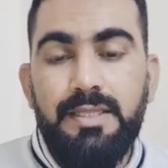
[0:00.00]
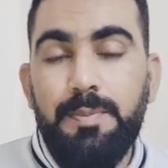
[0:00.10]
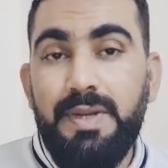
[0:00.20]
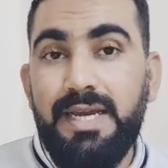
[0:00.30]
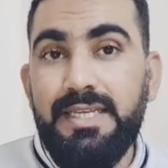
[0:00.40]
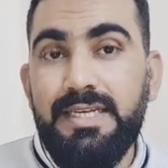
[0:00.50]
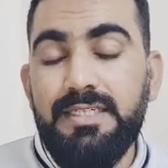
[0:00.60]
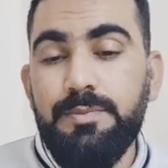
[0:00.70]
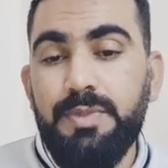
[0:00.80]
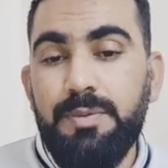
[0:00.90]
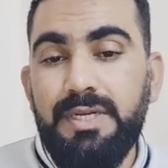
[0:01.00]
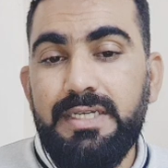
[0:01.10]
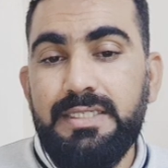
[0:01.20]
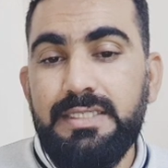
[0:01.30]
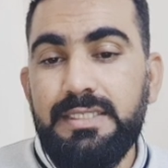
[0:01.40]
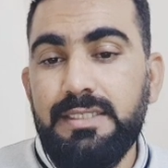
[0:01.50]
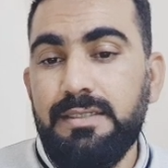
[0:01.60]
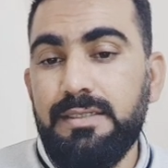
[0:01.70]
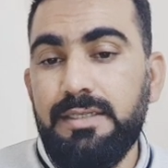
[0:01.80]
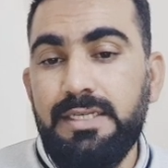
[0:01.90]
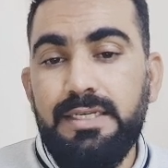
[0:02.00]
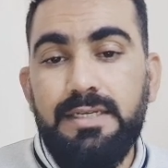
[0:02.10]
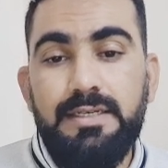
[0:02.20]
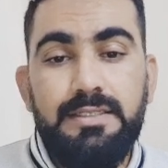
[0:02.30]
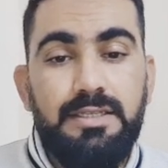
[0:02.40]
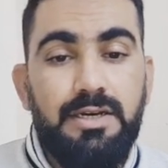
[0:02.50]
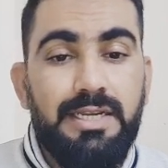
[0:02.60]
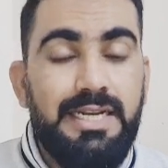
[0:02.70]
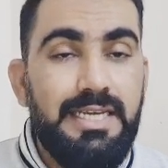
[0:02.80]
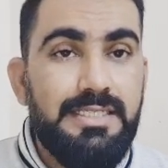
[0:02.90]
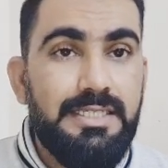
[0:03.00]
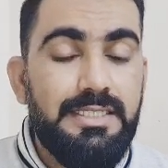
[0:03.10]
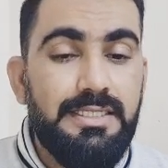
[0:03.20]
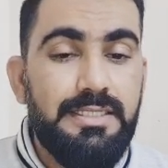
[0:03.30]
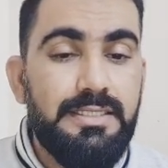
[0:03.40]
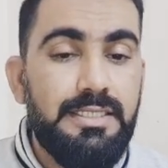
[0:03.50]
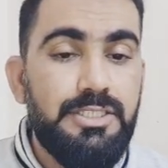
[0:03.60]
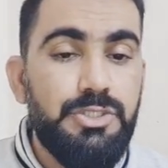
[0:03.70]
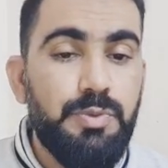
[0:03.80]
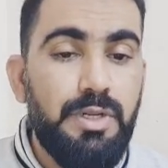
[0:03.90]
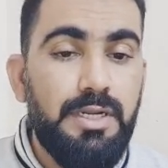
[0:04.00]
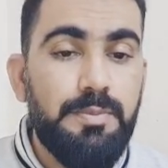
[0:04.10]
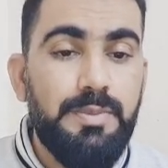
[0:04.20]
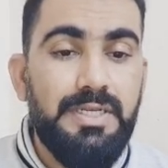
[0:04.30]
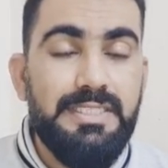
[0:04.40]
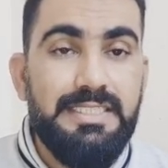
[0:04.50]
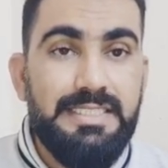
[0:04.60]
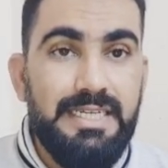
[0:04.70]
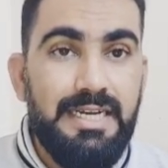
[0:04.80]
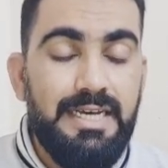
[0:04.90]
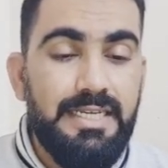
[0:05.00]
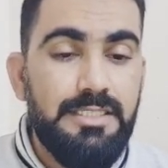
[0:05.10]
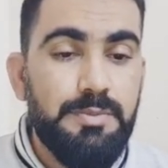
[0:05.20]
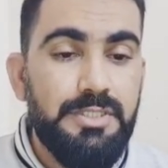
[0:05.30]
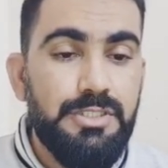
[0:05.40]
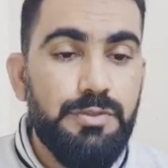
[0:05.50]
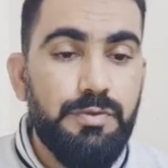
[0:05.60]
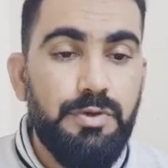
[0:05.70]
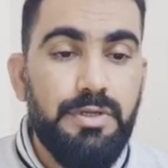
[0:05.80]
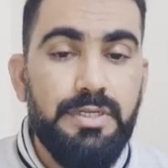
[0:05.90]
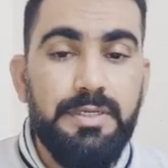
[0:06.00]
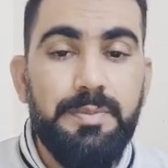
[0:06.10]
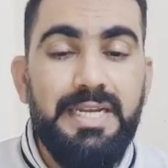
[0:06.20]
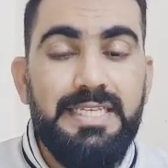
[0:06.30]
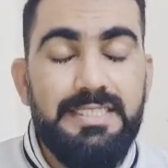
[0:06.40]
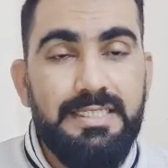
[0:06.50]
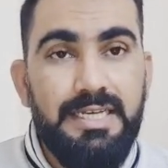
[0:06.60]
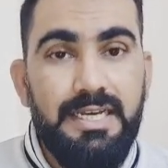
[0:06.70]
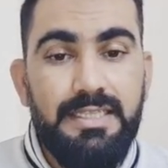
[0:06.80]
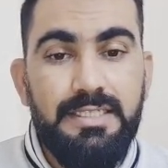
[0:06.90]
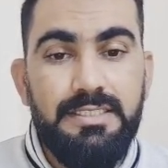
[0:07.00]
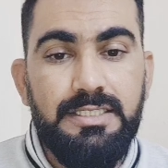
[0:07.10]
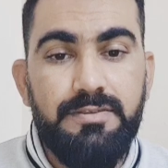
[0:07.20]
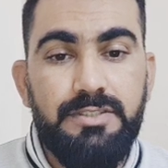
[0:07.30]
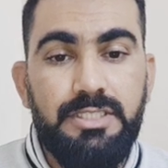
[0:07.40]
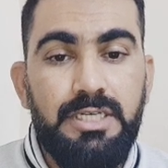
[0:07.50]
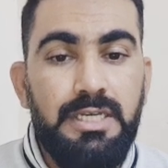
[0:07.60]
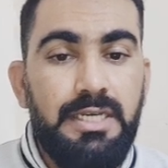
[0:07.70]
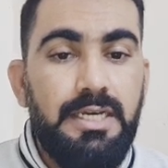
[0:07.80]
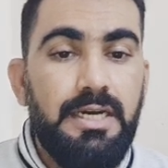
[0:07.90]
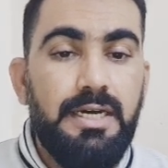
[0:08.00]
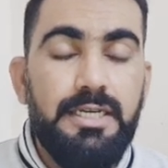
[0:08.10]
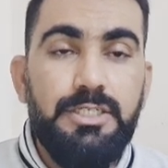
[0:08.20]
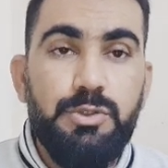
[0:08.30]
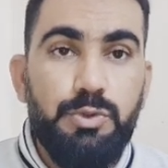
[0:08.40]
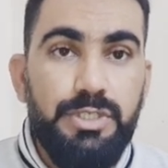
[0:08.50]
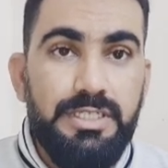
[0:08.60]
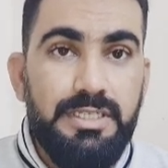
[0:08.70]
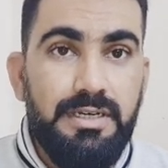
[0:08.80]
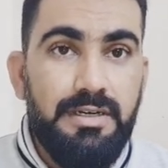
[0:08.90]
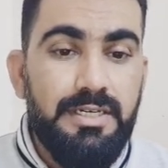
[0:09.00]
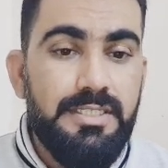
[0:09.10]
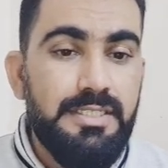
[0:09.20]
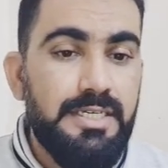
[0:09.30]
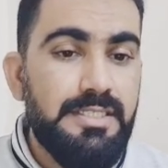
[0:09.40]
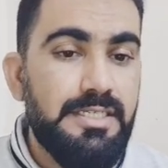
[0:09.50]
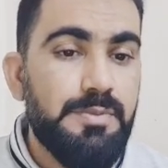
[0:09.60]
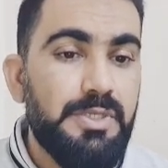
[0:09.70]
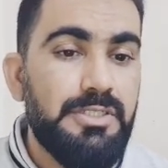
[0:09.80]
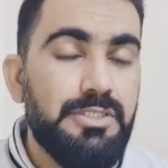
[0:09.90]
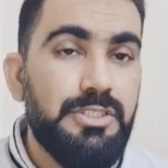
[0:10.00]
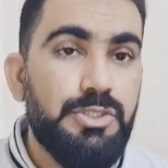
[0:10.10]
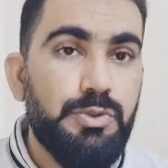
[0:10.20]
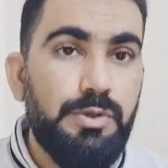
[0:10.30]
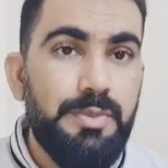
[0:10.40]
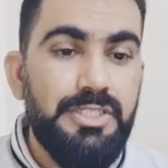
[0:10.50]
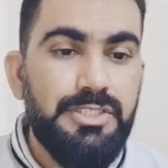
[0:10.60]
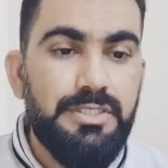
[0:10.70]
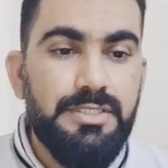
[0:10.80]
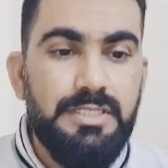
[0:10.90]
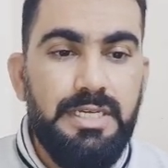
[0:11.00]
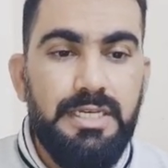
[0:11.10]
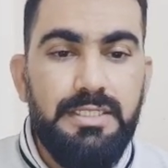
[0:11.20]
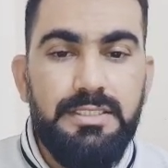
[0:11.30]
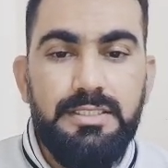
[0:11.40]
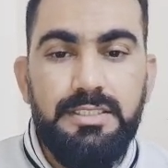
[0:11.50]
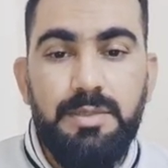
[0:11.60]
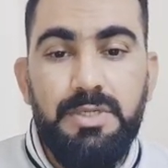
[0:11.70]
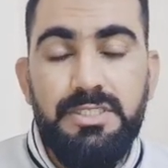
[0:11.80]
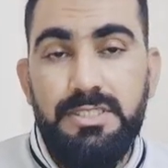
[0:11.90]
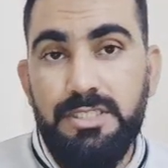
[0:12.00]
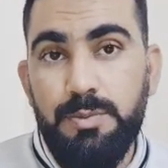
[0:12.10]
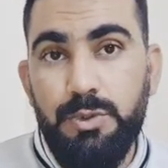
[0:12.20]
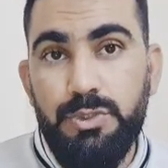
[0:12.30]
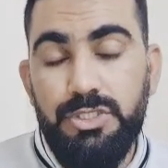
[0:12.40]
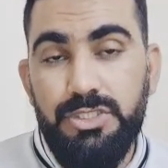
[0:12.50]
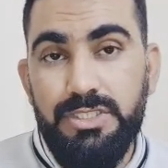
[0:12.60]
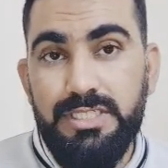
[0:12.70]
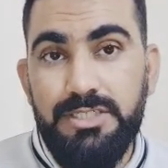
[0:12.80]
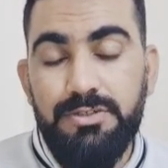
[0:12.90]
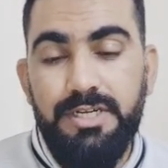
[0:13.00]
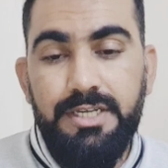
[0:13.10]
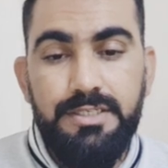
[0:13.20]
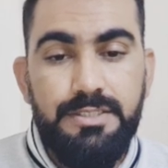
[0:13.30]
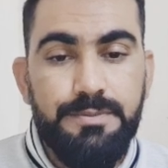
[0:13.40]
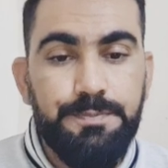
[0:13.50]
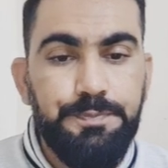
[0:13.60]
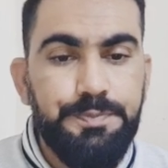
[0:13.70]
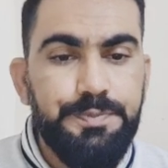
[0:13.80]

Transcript: The planning and implementing here, the organization develop detailed arrangements for managing the health and safety, including the risk assessment, control measures, and emergency procedures and trainings.